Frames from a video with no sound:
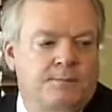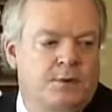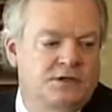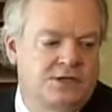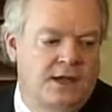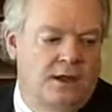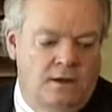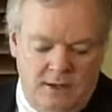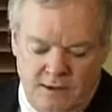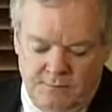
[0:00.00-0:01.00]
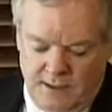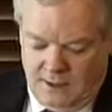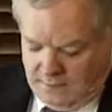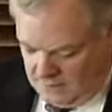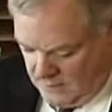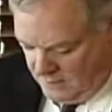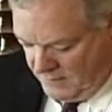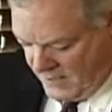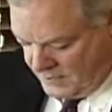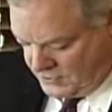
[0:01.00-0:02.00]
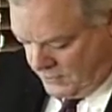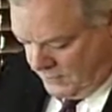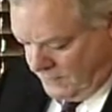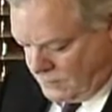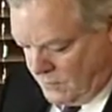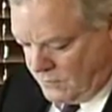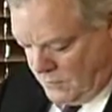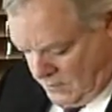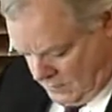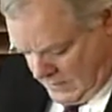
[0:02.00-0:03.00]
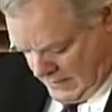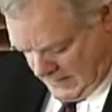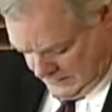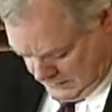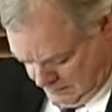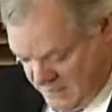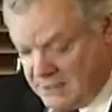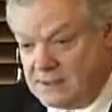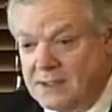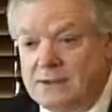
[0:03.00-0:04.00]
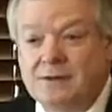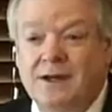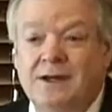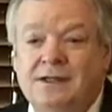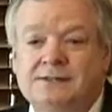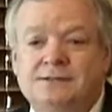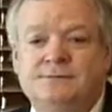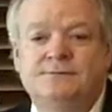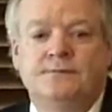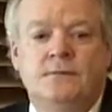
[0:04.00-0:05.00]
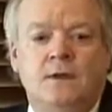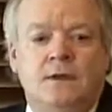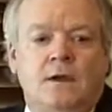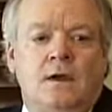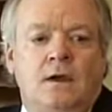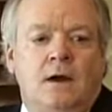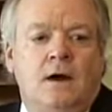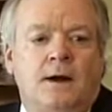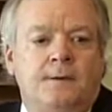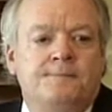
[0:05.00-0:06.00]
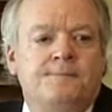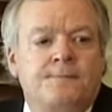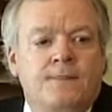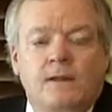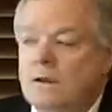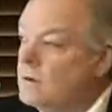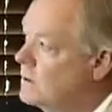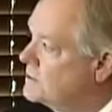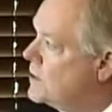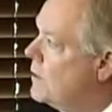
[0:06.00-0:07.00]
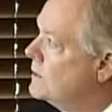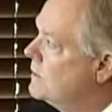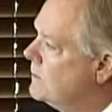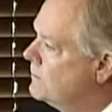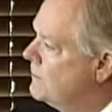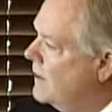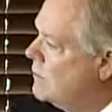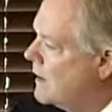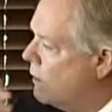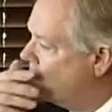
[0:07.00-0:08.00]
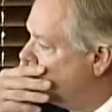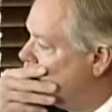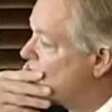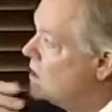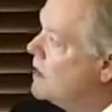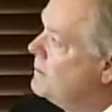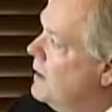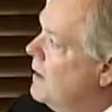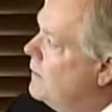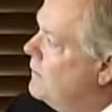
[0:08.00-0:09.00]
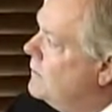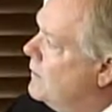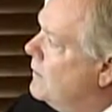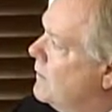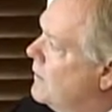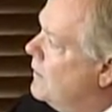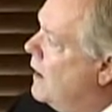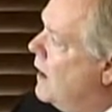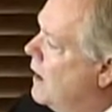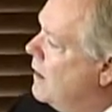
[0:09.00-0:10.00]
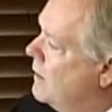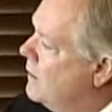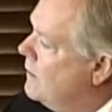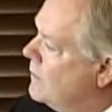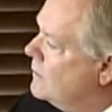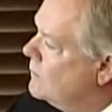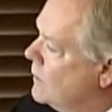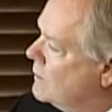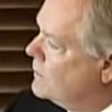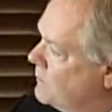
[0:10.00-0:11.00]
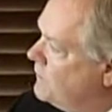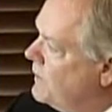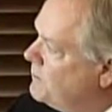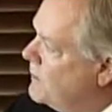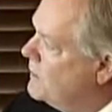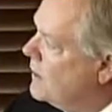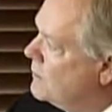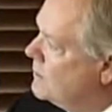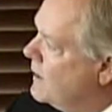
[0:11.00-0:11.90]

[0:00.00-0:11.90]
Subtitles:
appreciate y'all letting me come by and sharing this with you. It's a big deal to us. By the way, I want to finish up. Flip to another one,